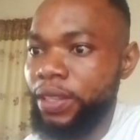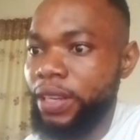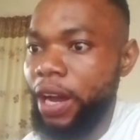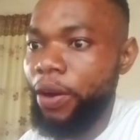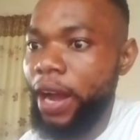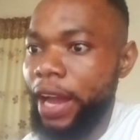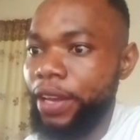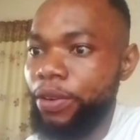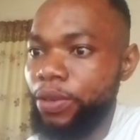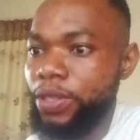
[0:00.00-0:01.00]
Now I
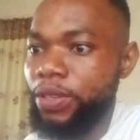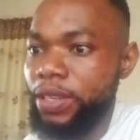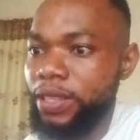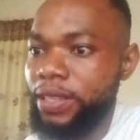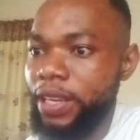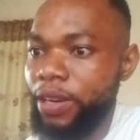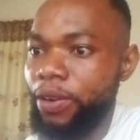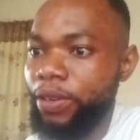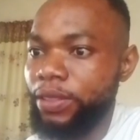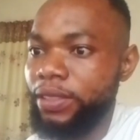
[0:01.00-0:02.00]
go to the
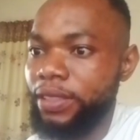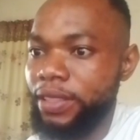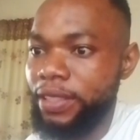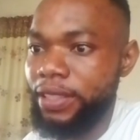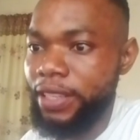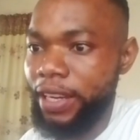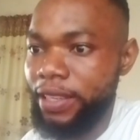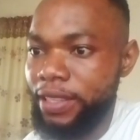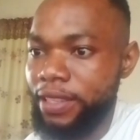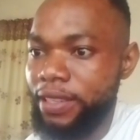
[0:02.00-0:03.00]
second
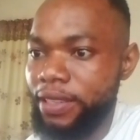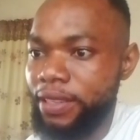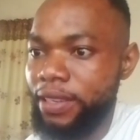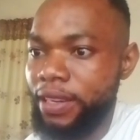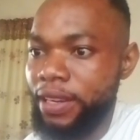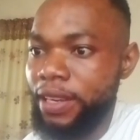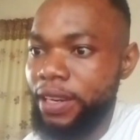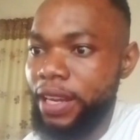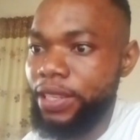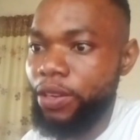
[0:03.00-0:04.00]
text.
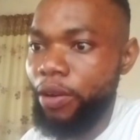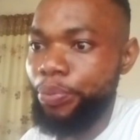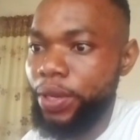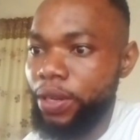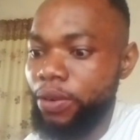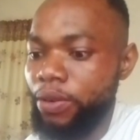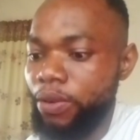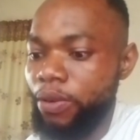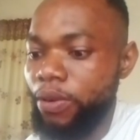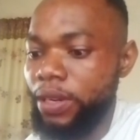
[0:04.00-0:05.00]
Let's copy
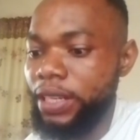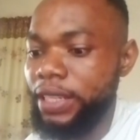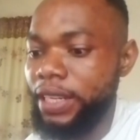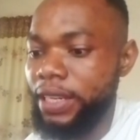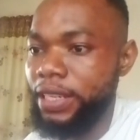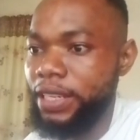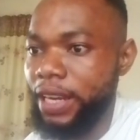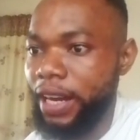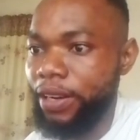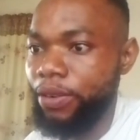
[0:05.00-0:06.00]
only the
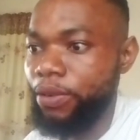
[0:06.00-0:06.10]
dinner